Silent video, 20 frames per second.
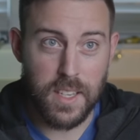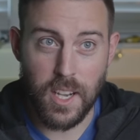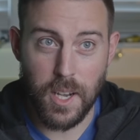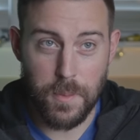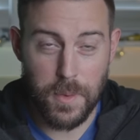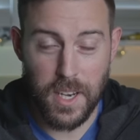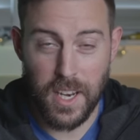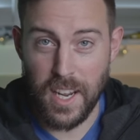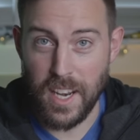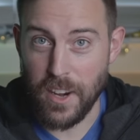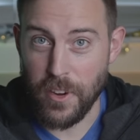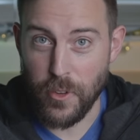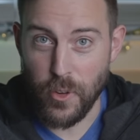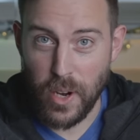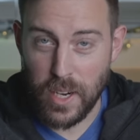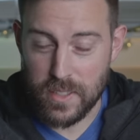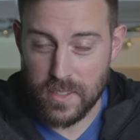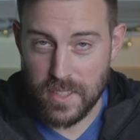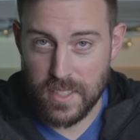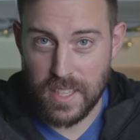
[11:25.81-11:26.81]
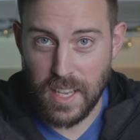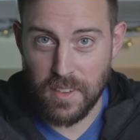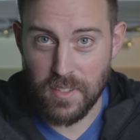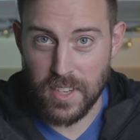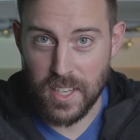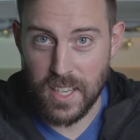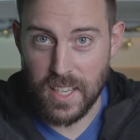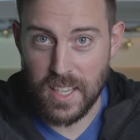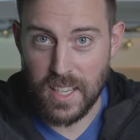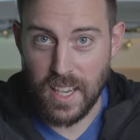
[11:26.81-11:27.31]
coming in at around
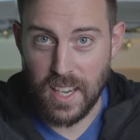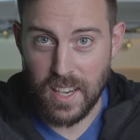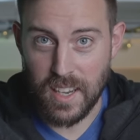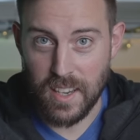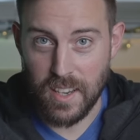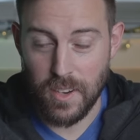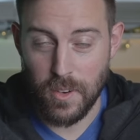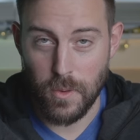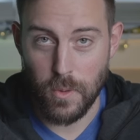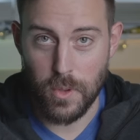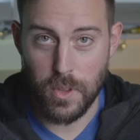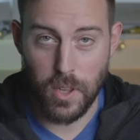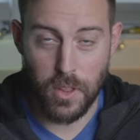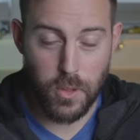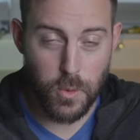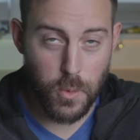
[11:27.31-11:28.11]
$70,000 with a